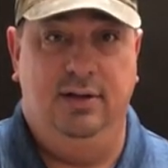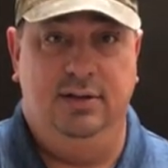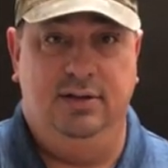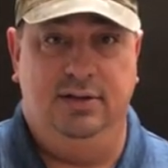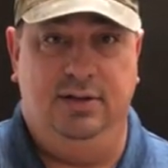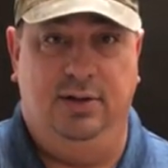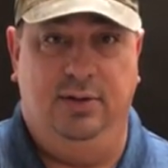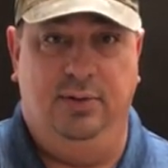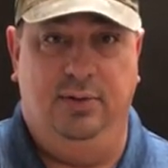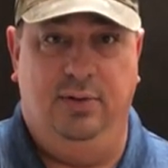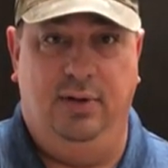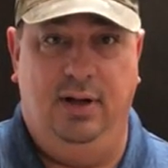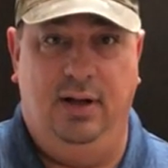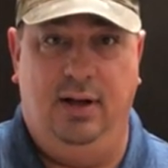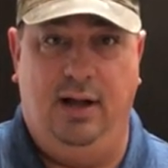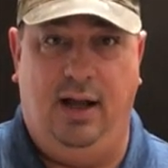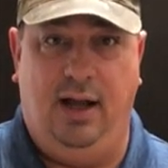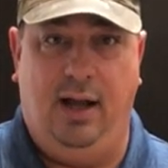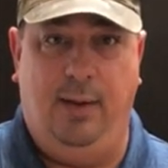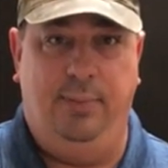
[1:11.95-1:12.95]
So
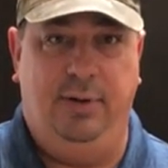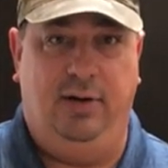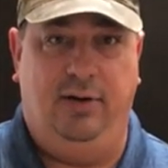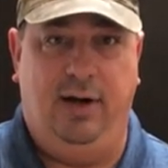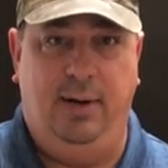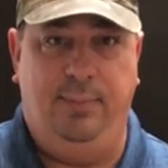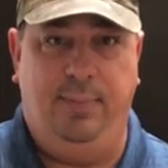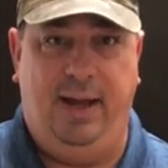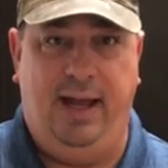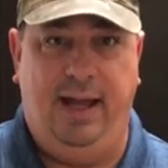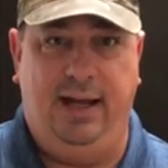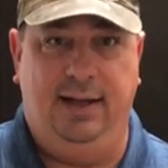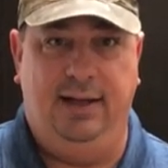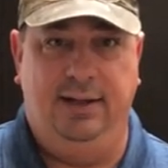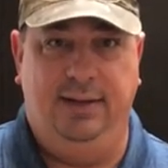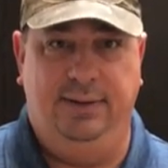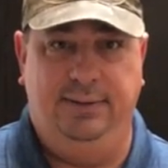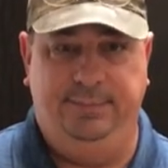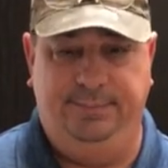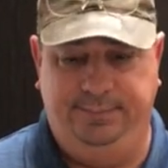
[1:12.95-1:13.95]
I'll be right back.
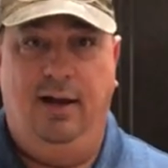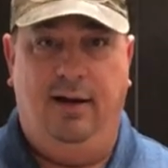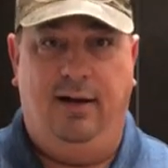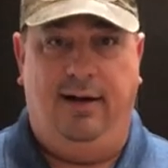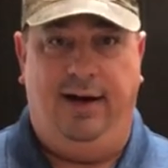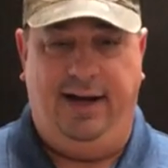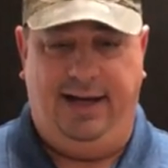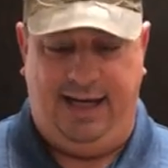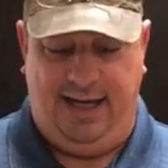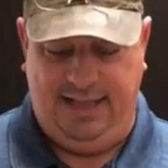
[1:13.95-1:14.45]
All right,